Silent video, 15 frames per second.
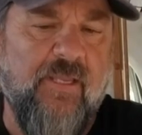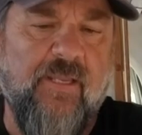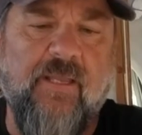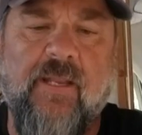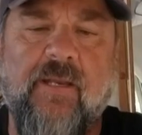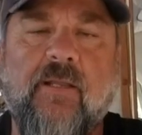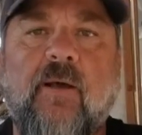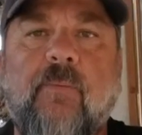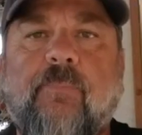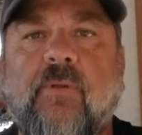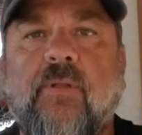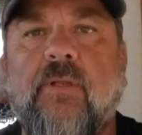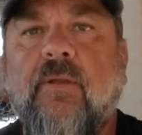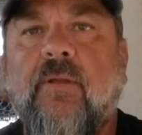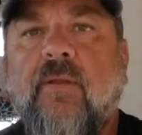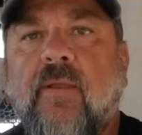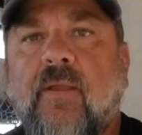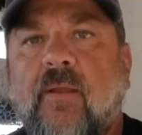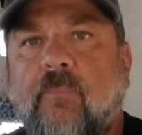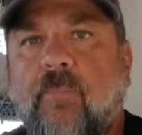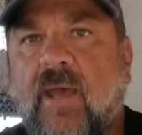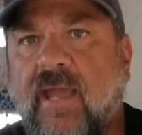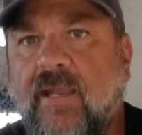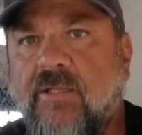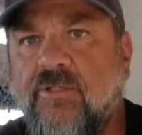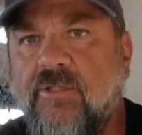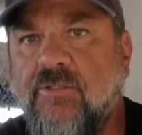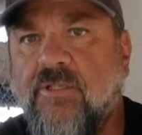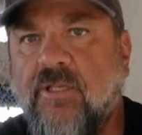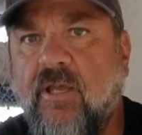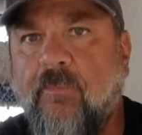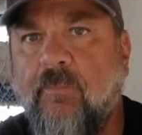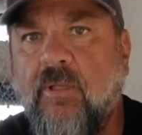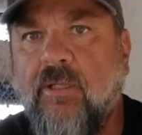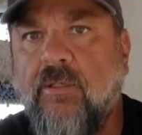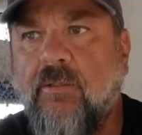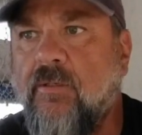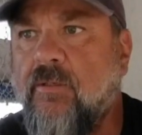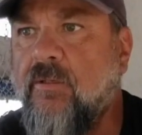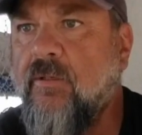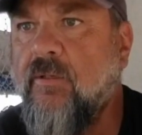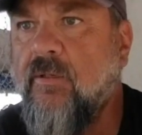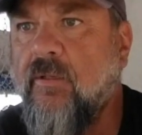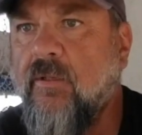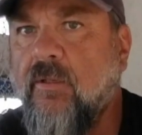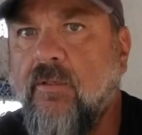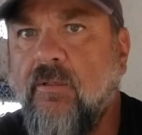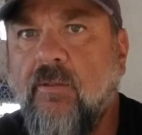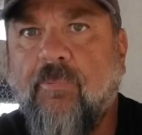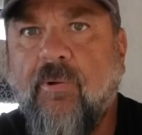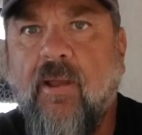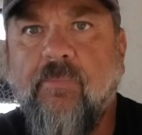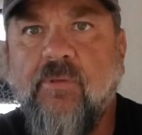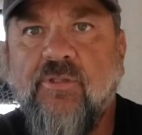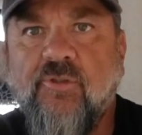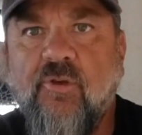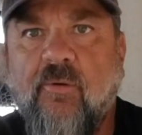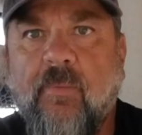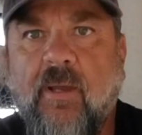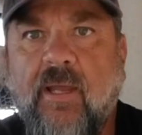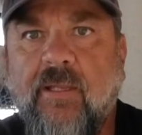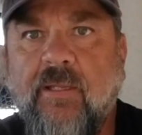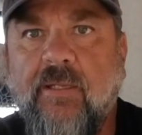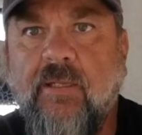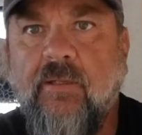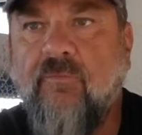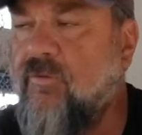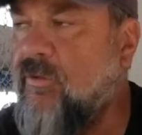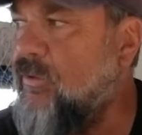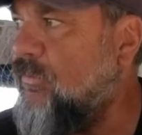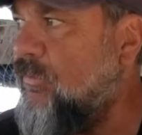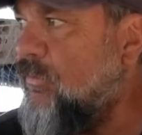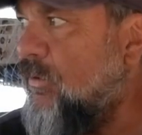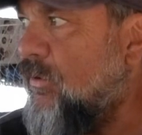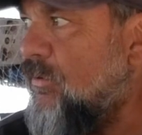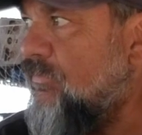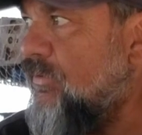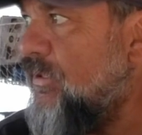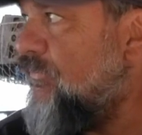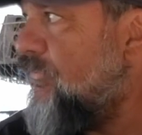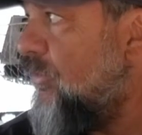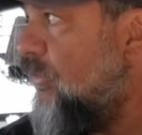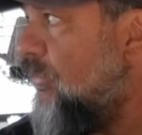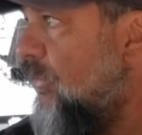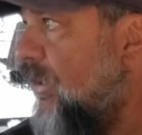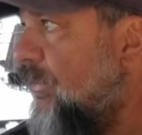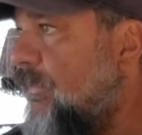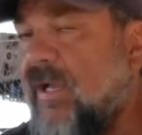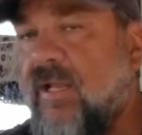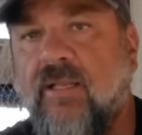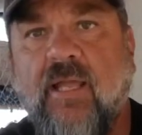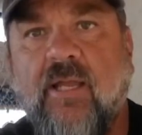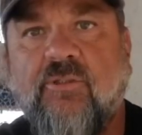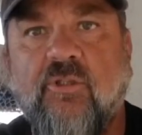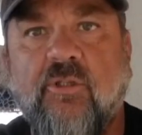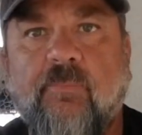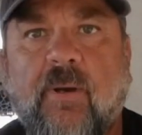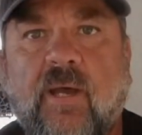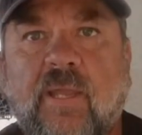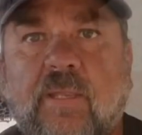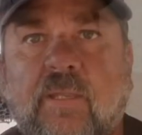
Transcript: I got a couple of packages come in. You probably saw my or review on my electric bike.